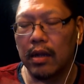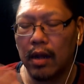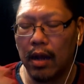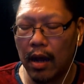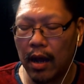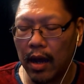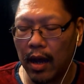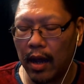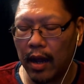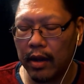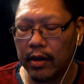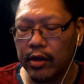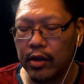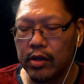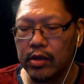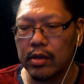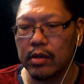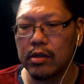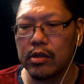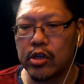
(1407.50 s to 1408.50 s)

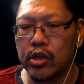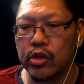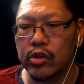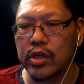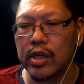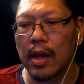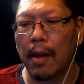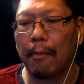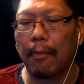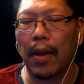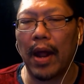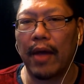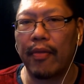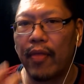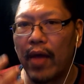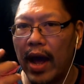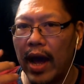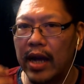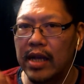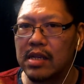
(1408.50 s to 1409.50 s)
you choosing a plant
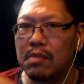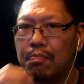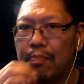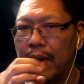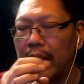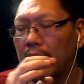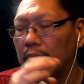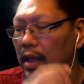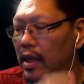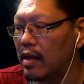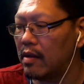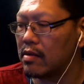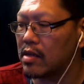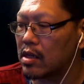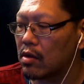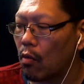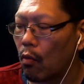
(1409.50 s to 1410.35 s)
that has big leaves